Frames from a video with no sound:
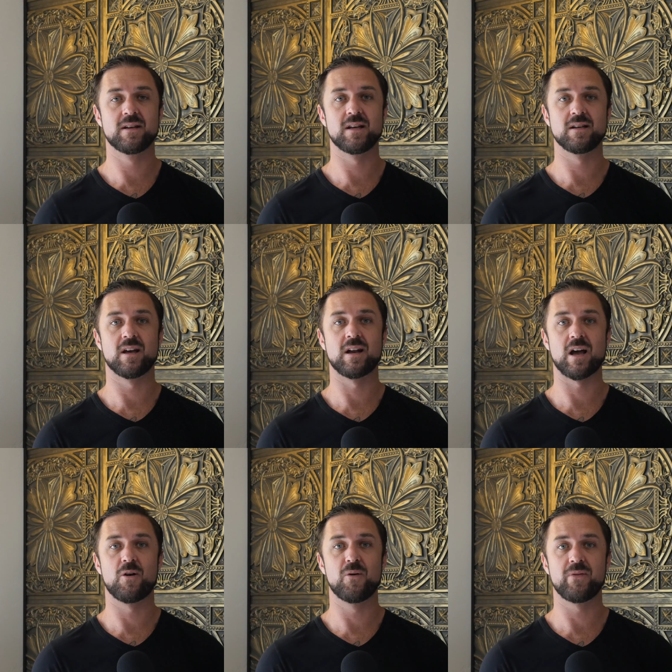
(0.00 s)
And
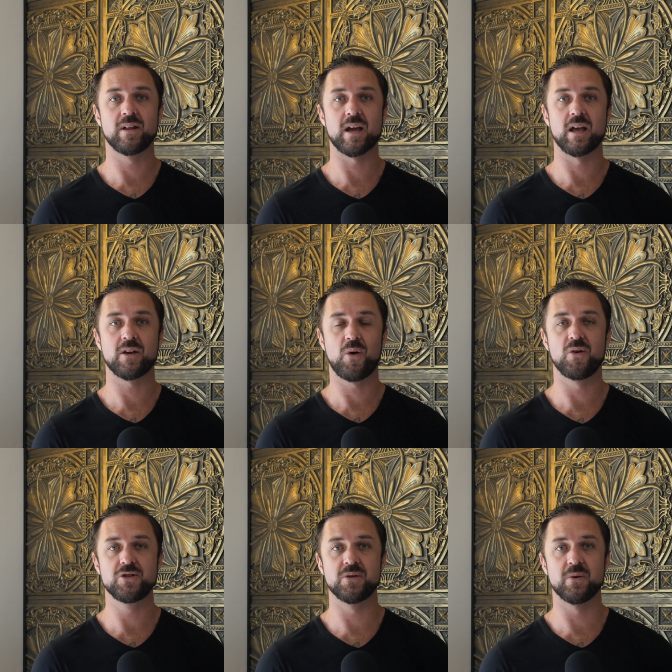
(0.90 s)
hopefully I
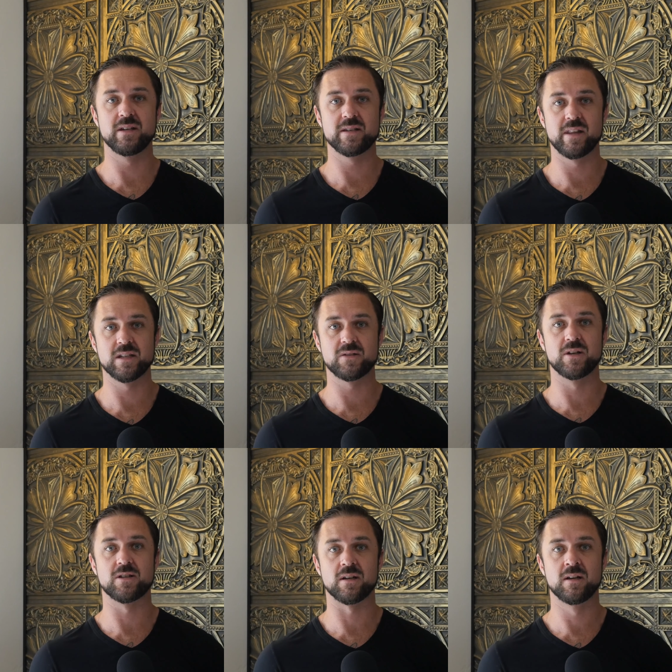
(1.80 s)
called you into this
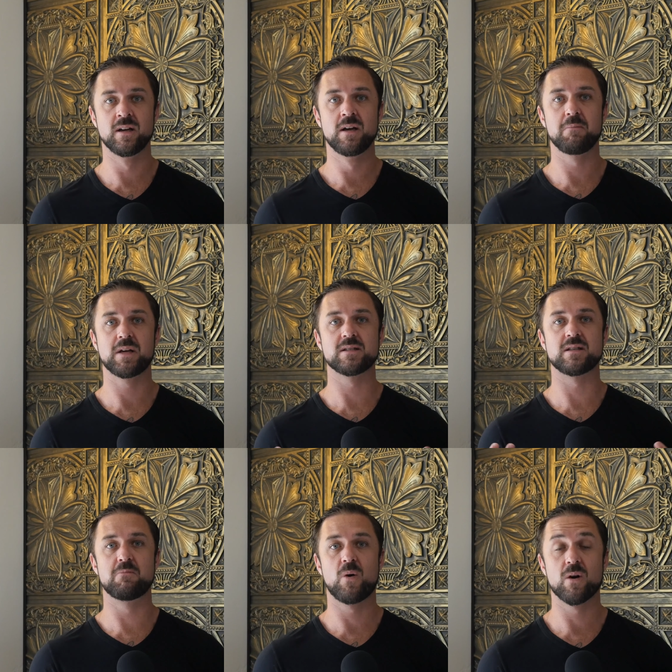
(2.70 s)
vision, because
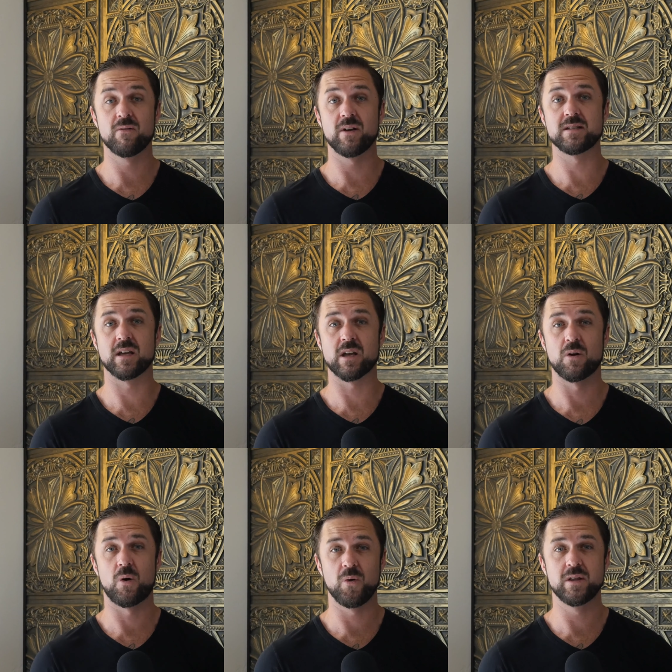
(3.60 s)
the more of us that can
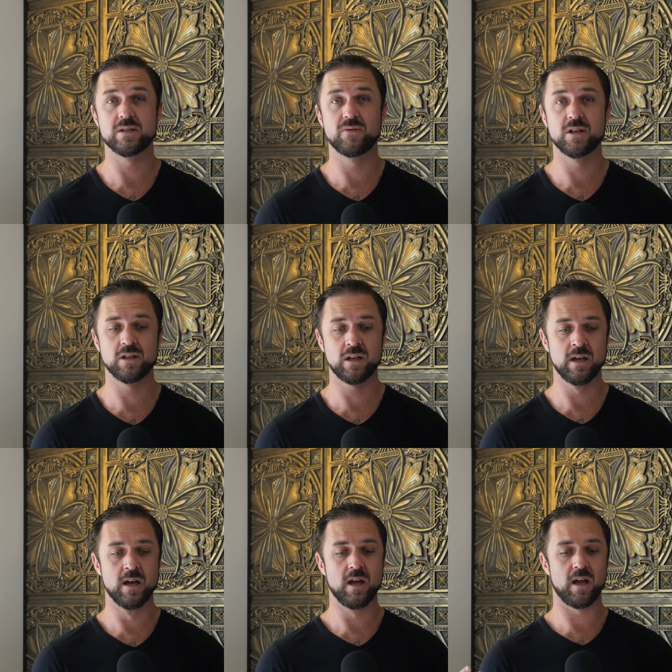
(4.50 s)
hold this
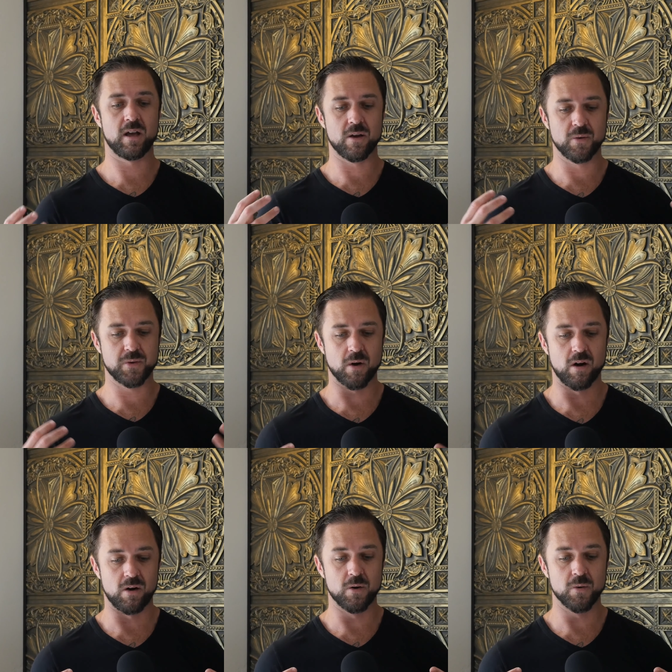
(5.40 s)
vision and go through
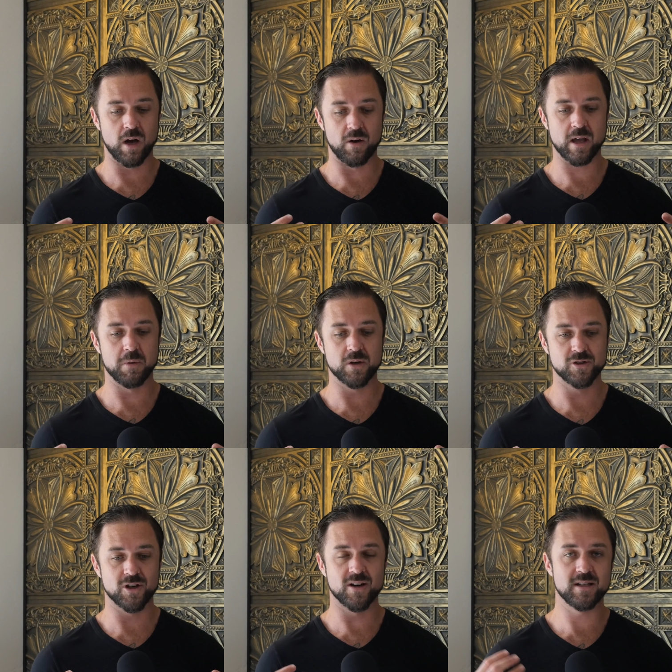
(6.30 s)
our own
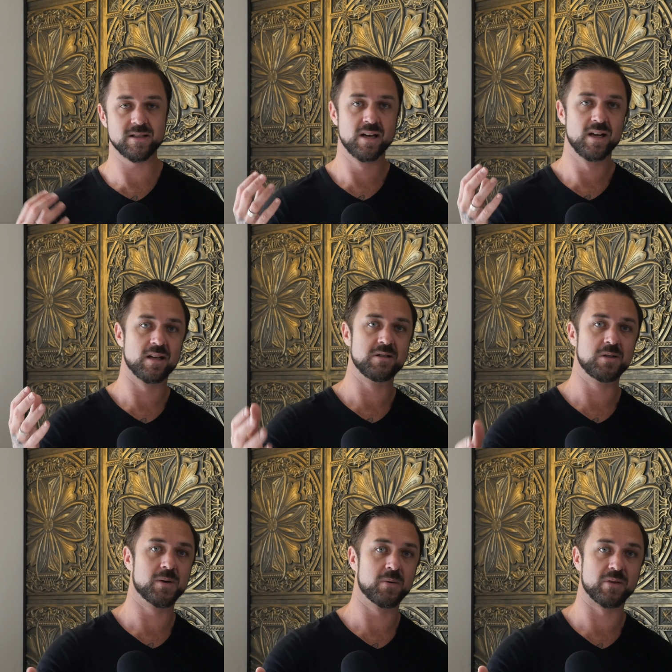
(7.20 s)
alchemical journeys and
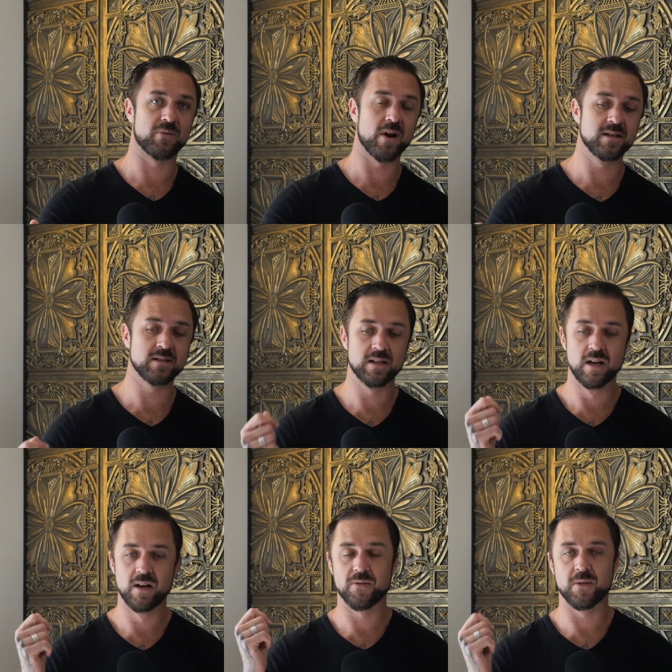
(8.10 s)
do it with friends,
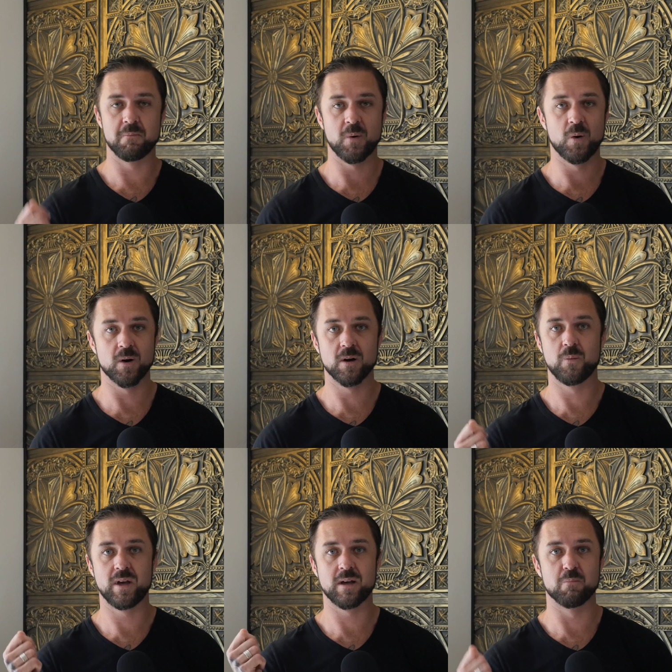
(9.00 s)
the more
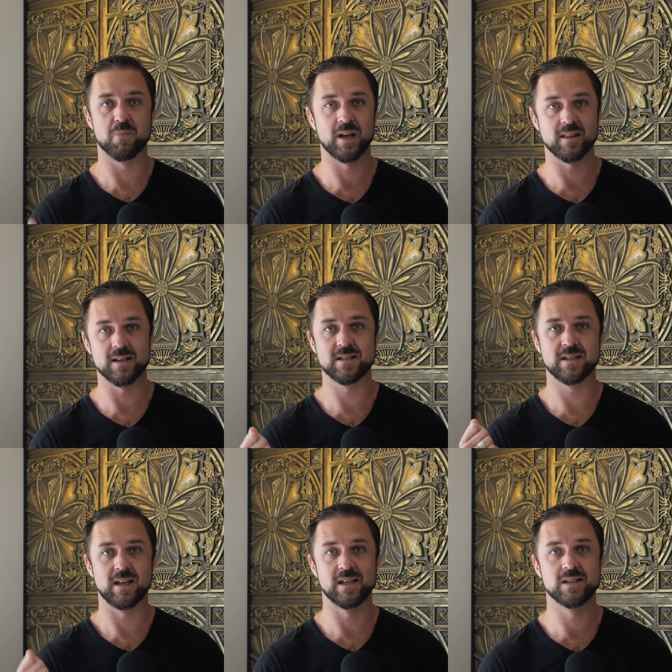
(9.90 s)
we can bring
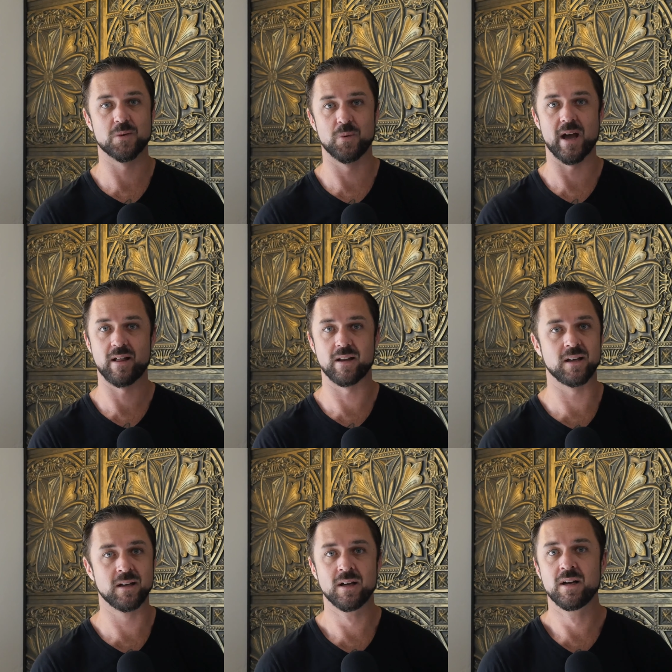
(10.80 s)
this into
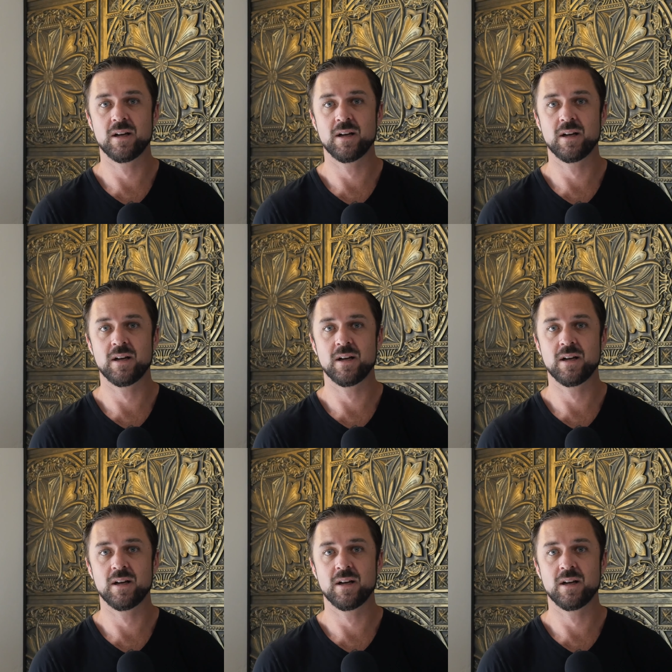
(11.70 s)
reality.